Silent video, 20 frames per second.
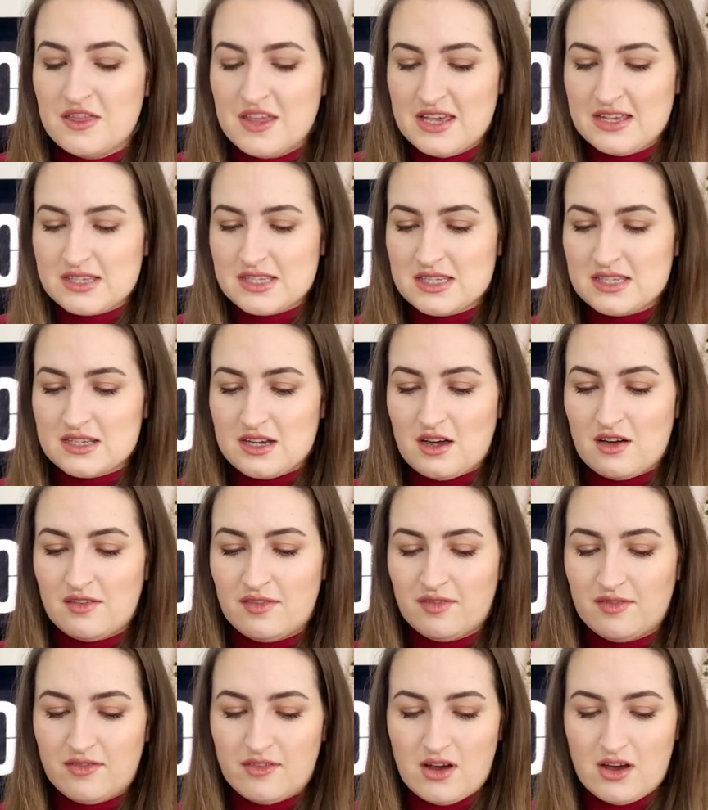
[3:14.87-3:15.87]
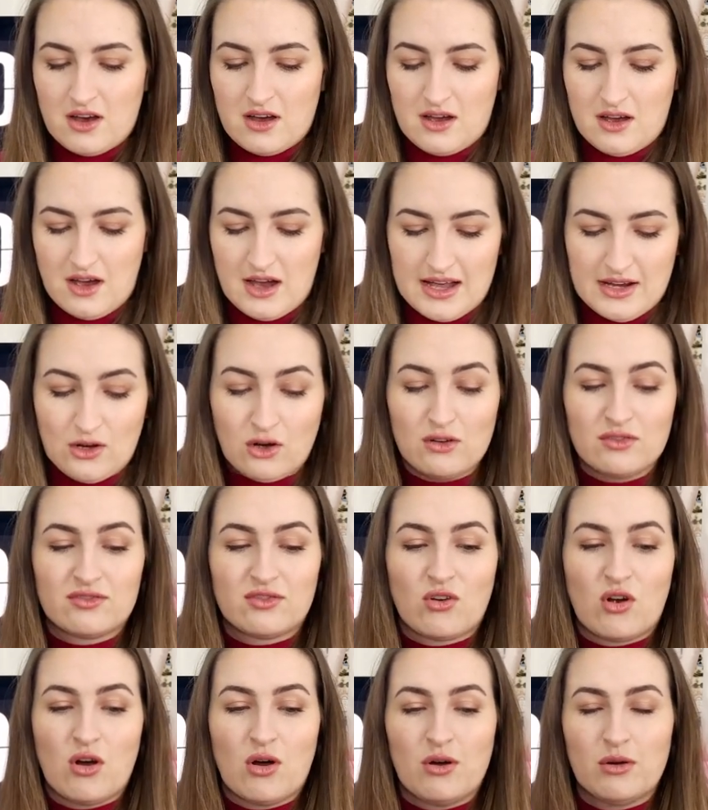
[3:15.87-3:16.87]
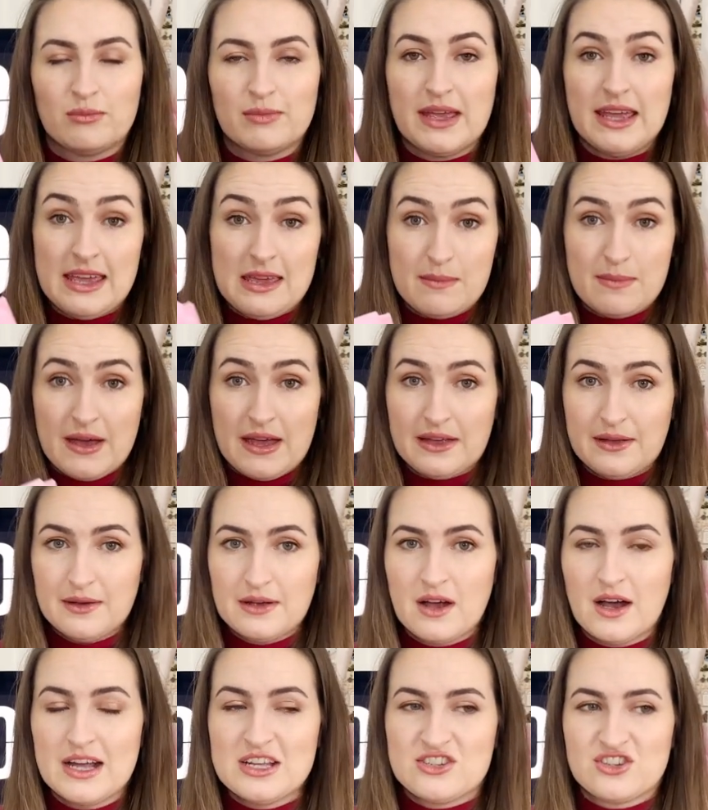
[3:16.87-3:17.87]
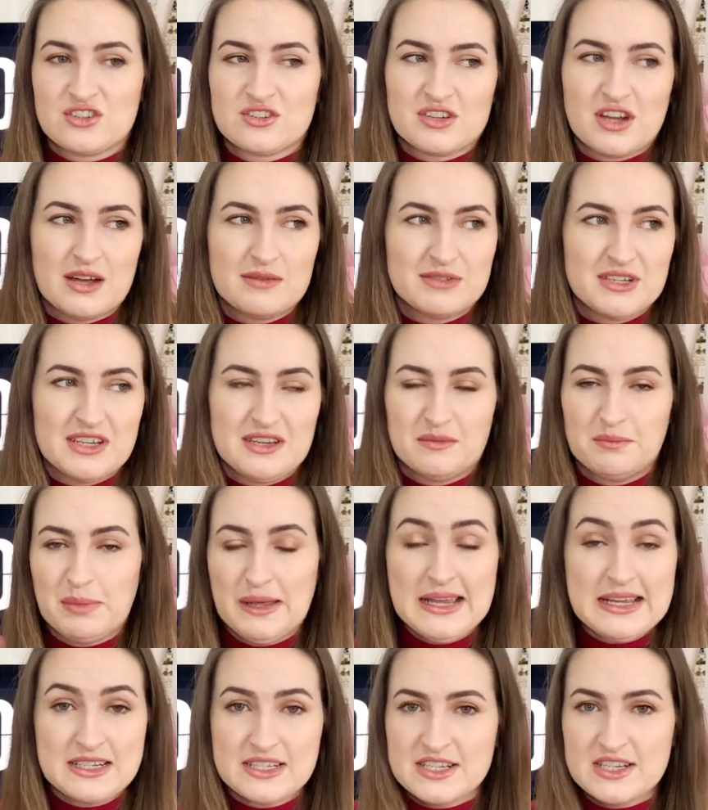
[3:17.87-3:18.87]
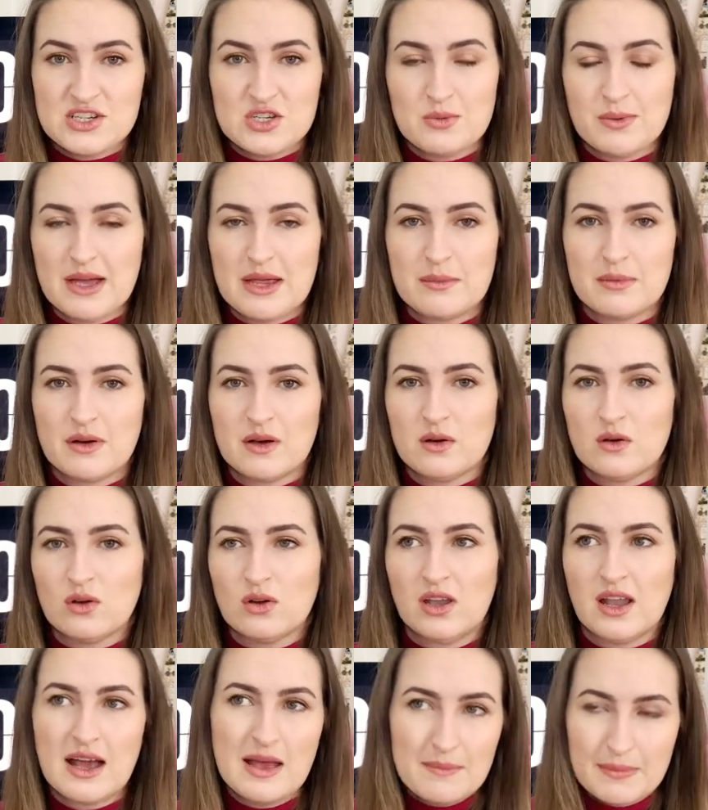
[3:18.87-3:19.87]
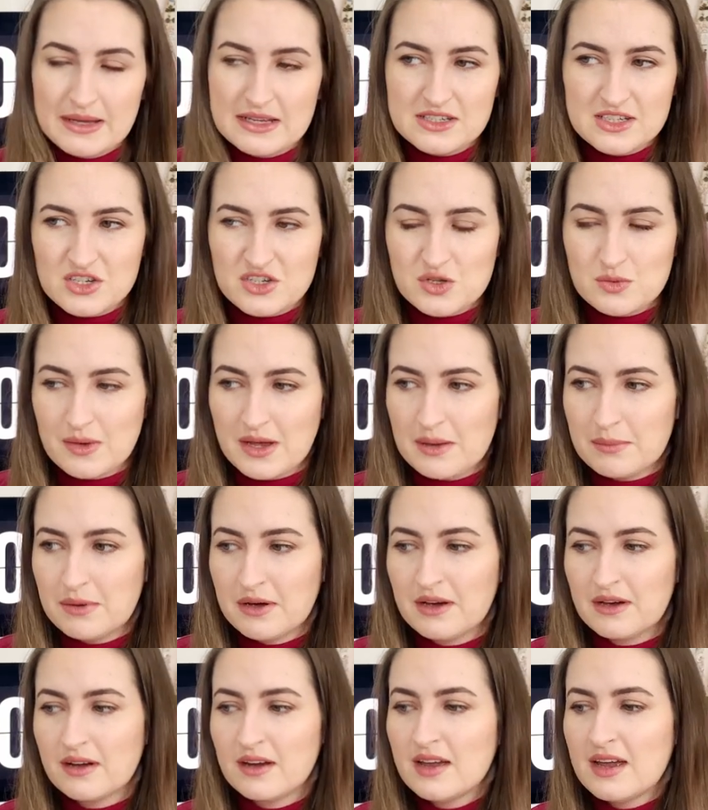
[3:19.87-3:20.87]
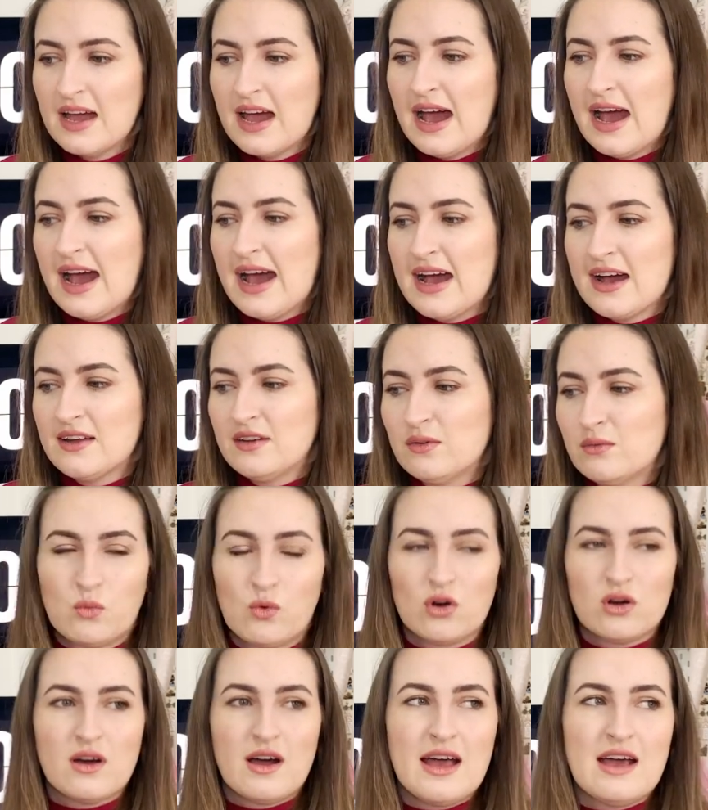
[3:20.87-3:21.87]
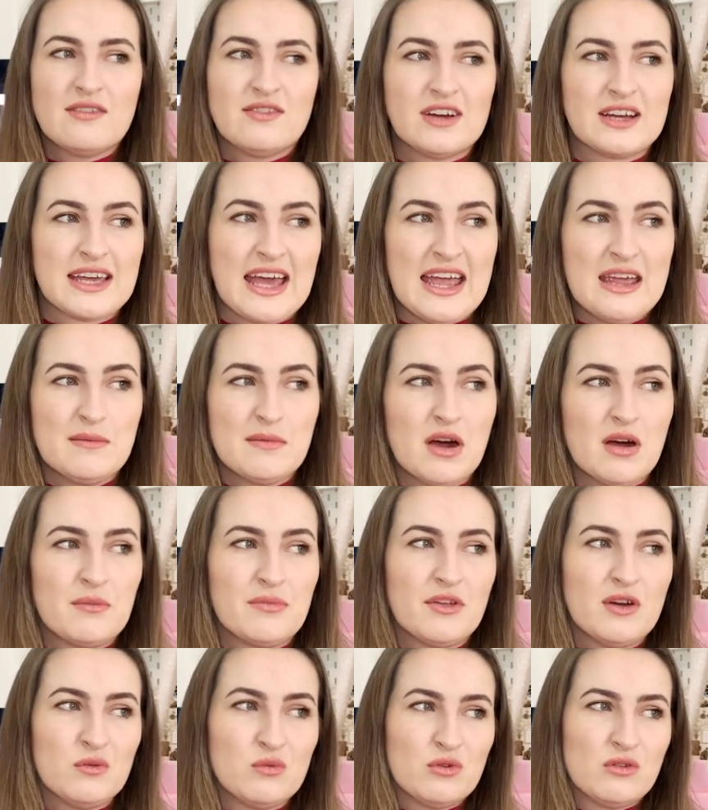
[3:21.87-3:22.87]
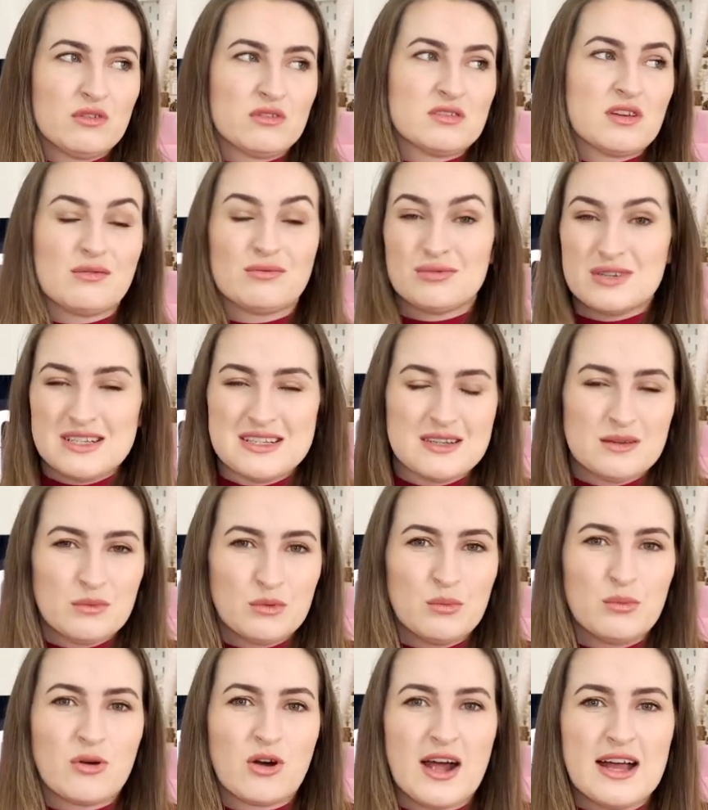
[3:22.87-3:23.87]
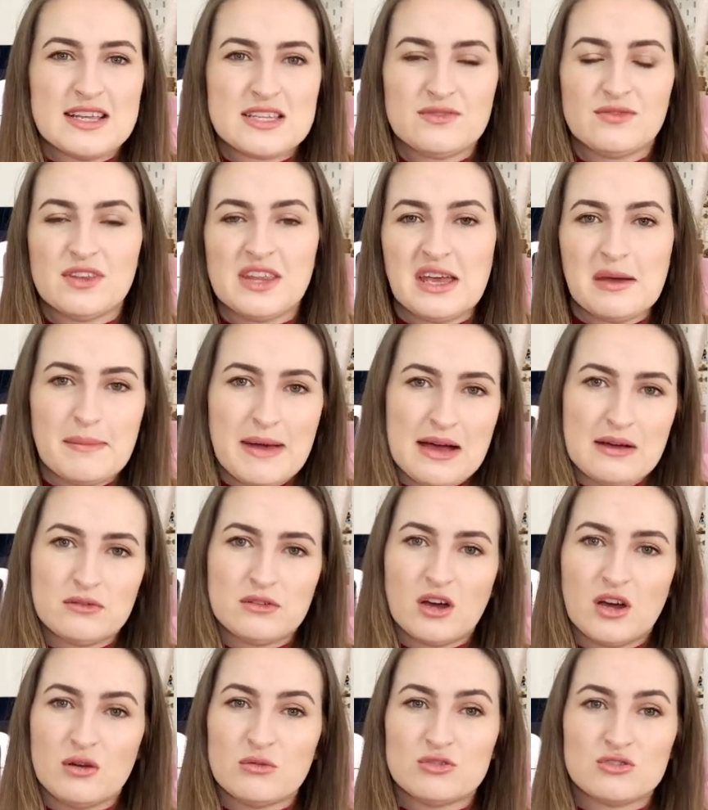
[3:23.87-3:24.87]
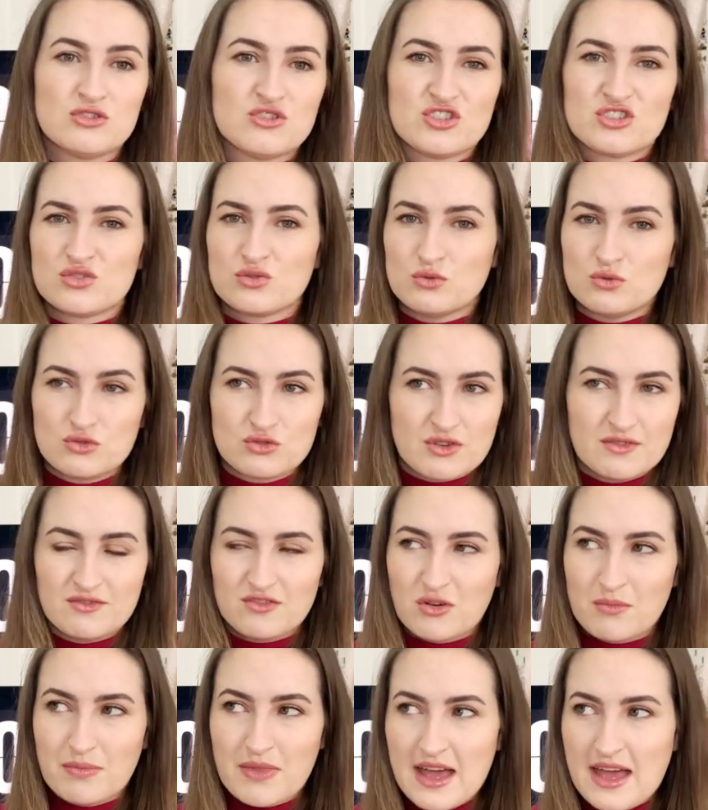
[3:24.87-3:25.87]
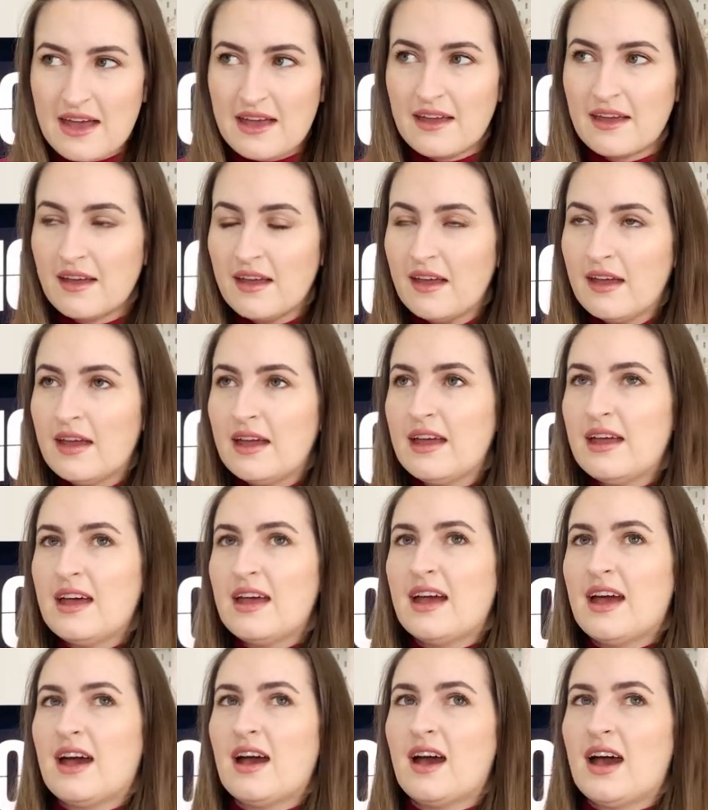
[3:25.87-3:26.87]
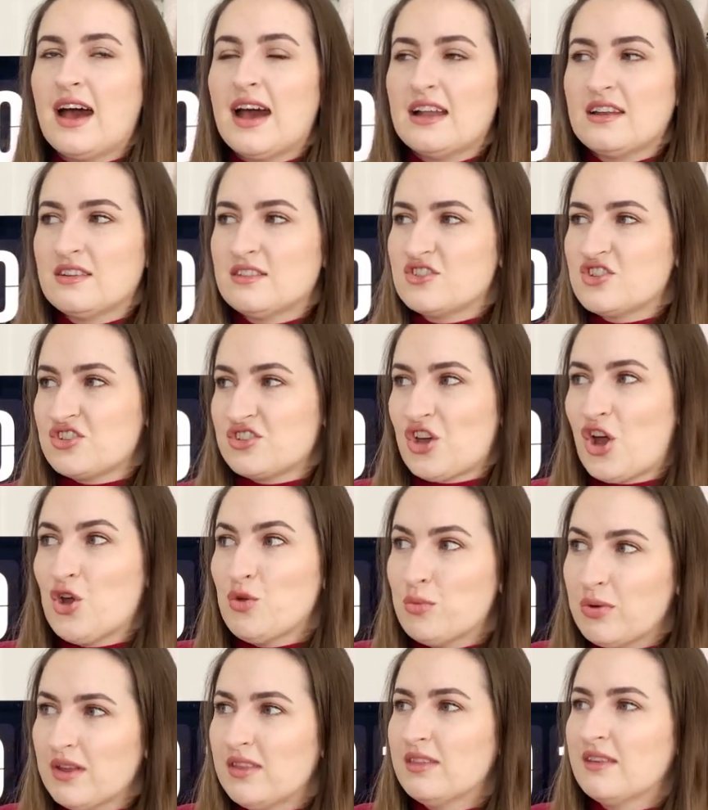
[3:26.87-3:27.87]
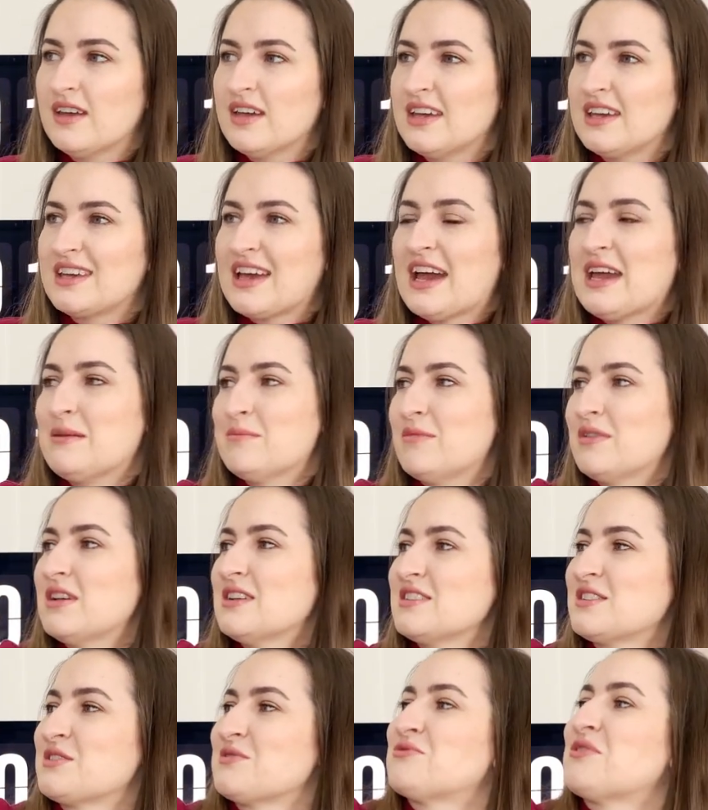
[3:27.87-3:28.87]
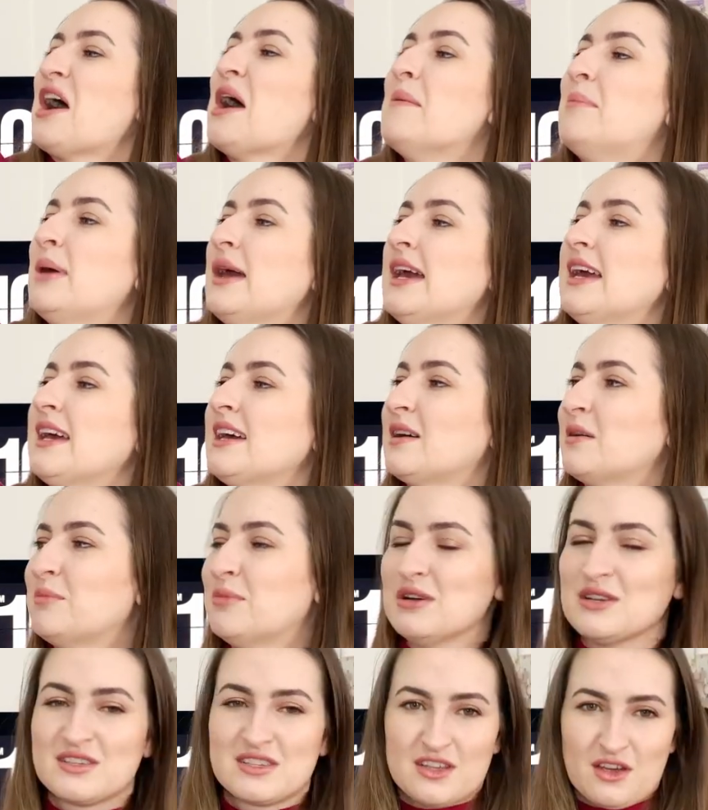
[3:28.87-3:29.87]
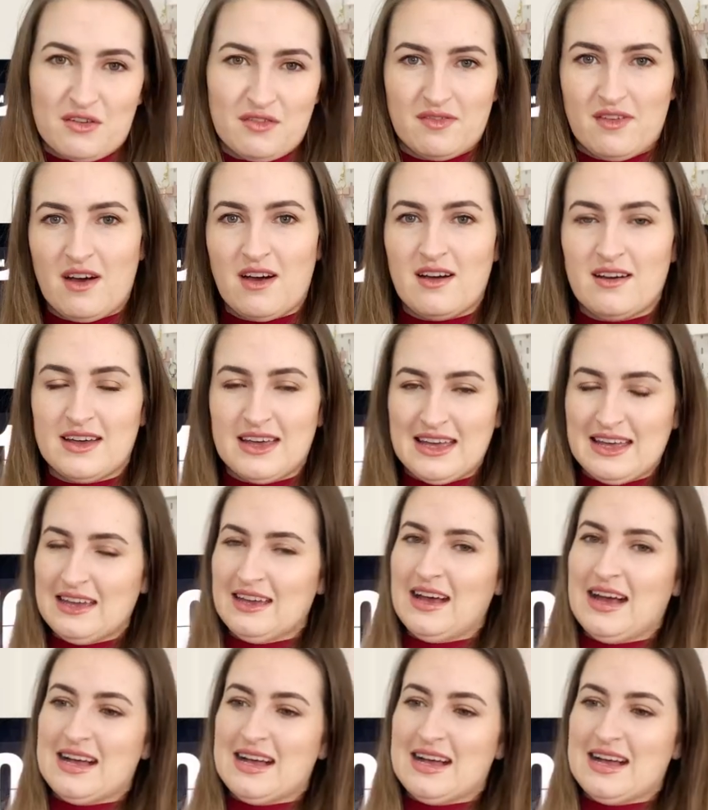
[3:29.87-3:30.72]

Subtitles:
This stuff I got from eBay. I just typed in pink tissue paper or light pink tissue paper, and whatever came up that was a reasonable price for the amount, I was just ordering from there and just hoping that it came as the right pink, but so far it